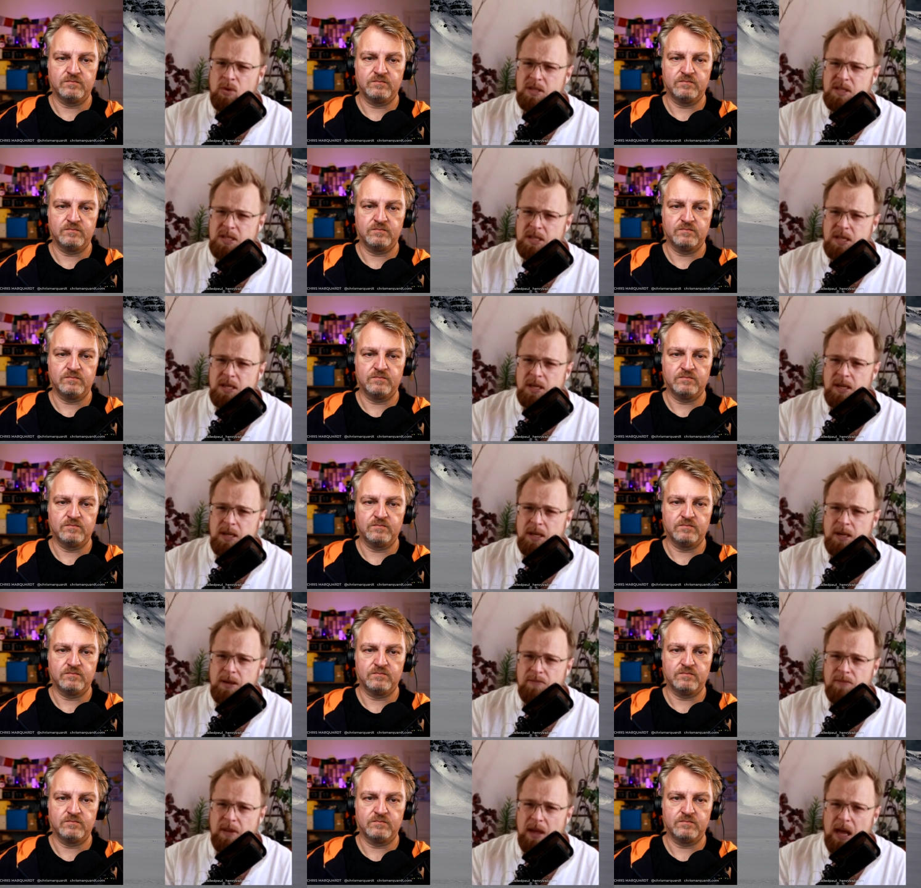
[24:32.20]
Speaker 1: was
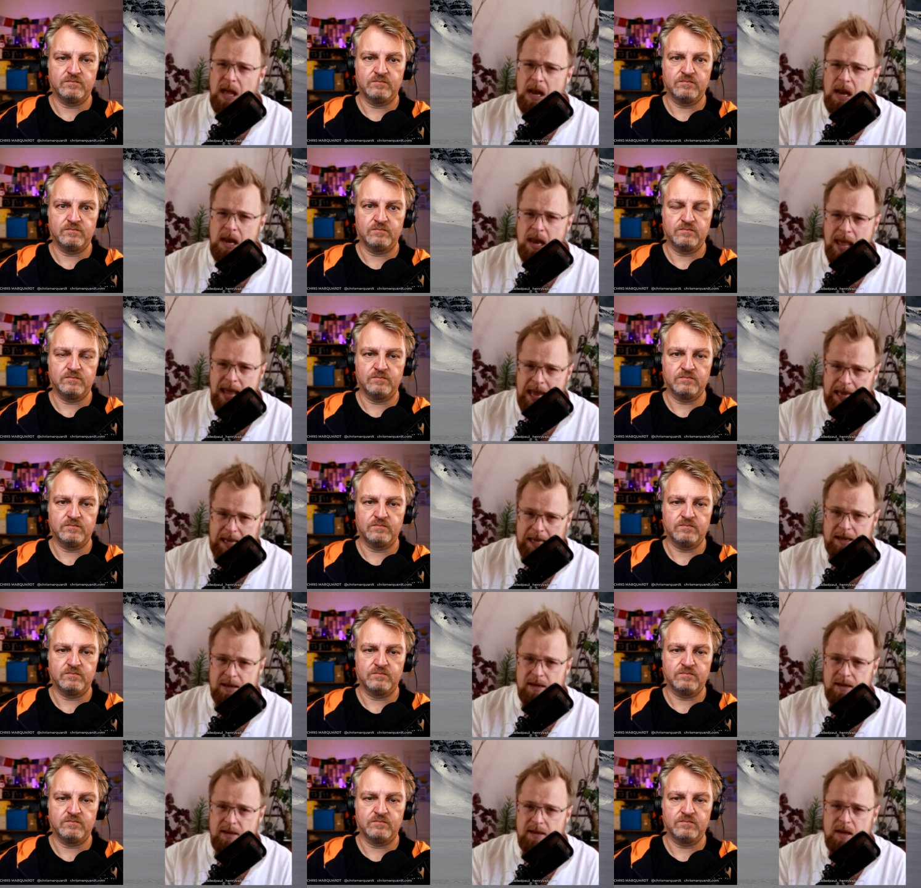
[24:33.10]
a
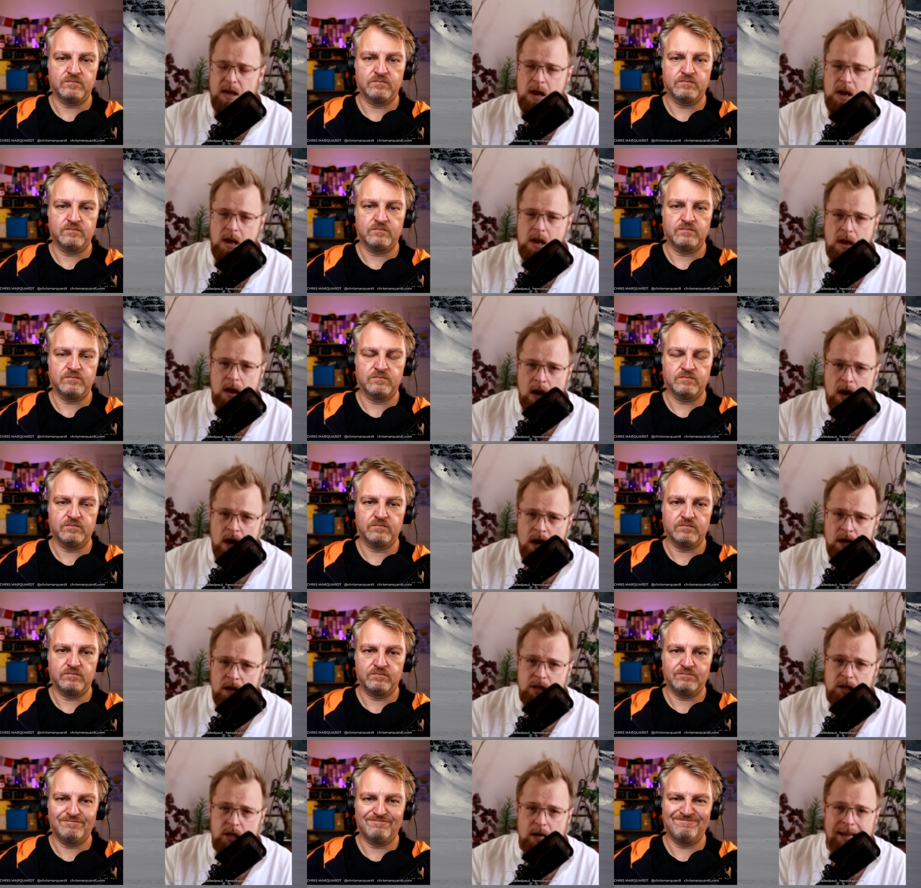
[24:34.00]
lake, a
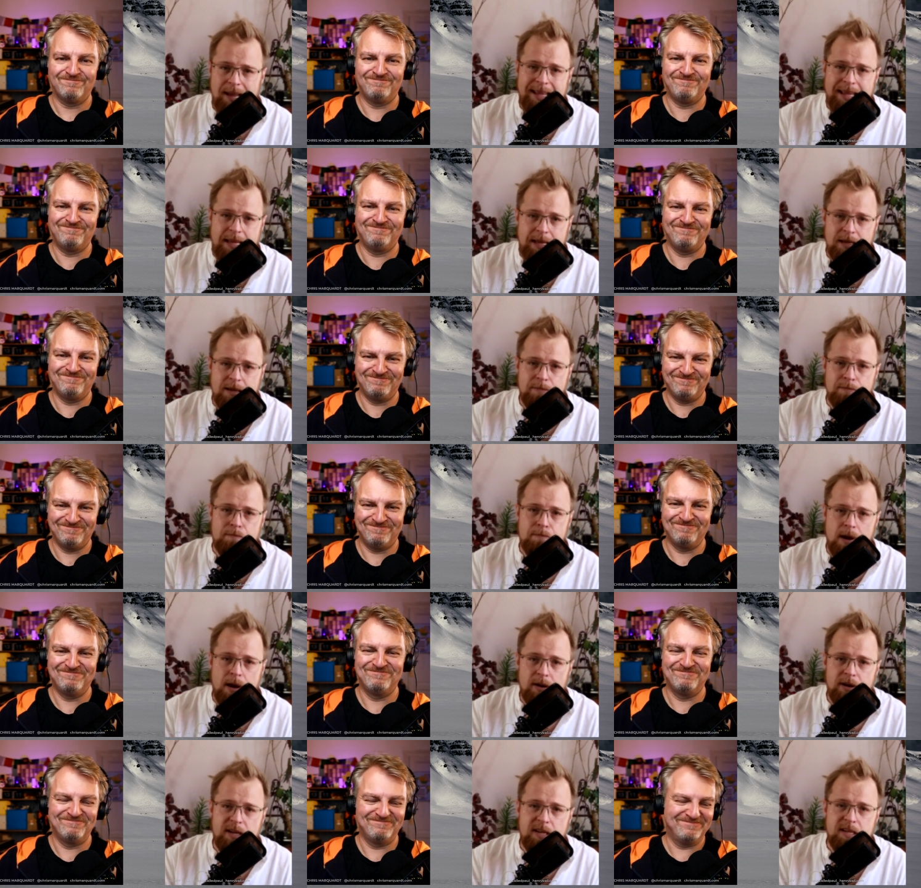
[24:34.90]
large lake
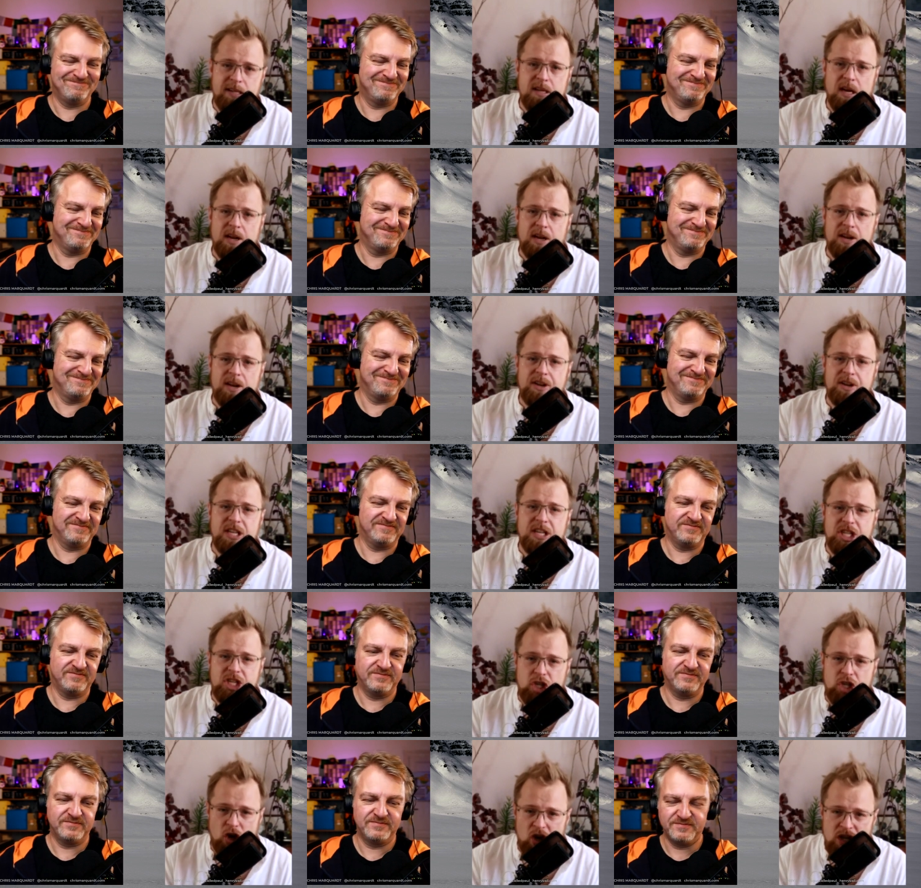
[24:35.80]
buried under
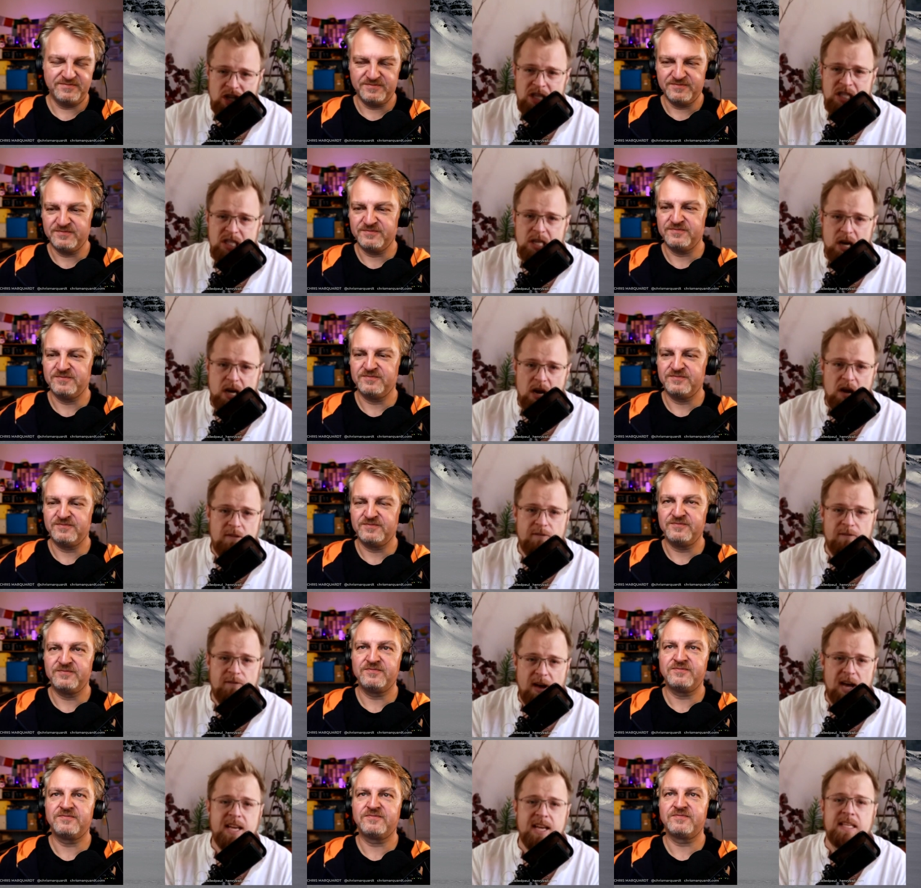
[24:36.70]
tons of
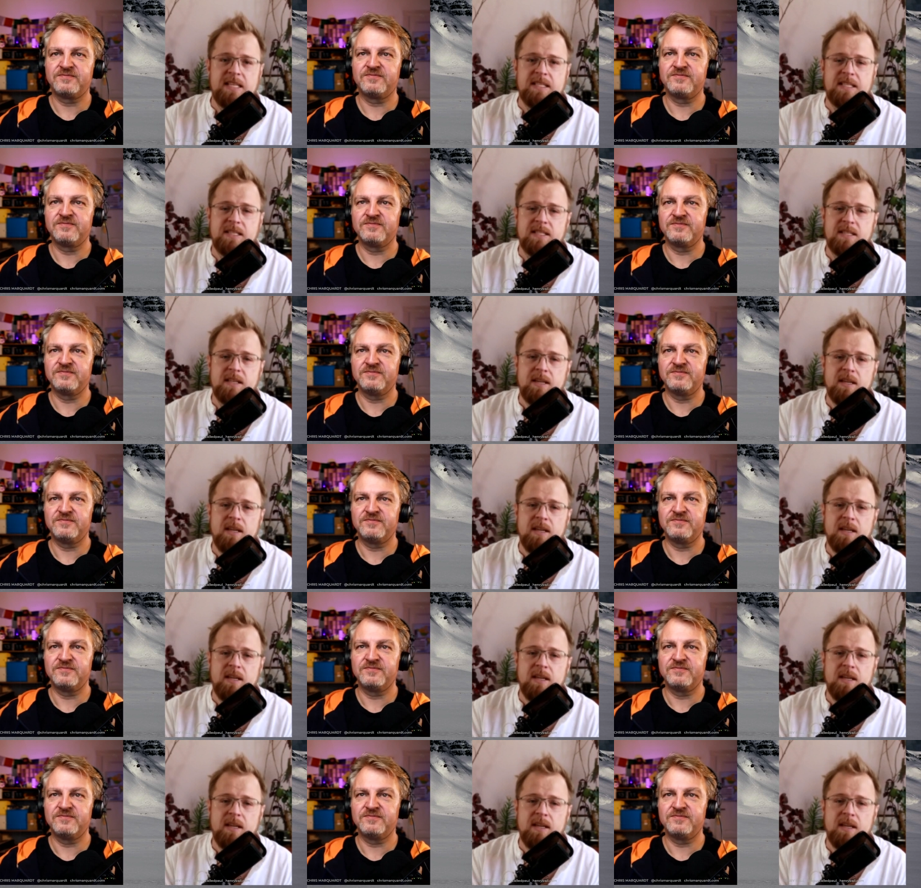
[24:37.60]
ice